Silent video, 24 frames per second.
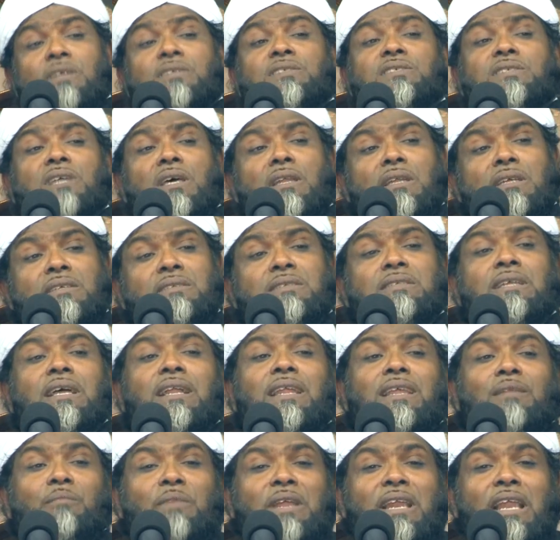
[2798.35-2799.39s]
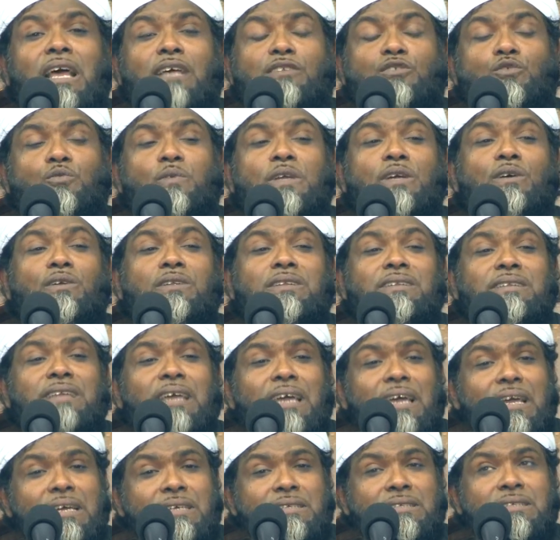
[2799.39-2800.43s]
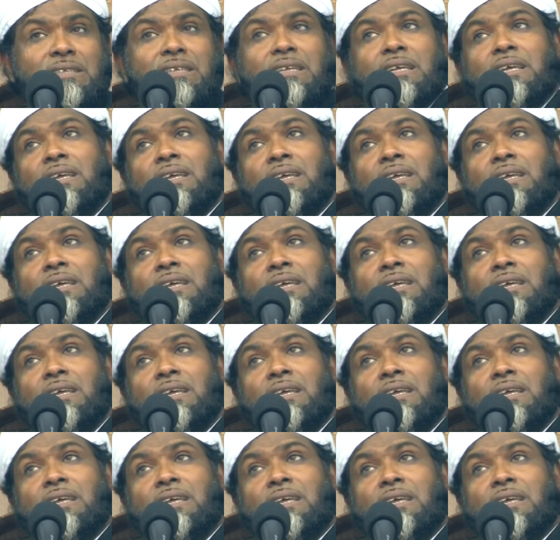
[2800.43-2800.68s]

son is telling me last week on text,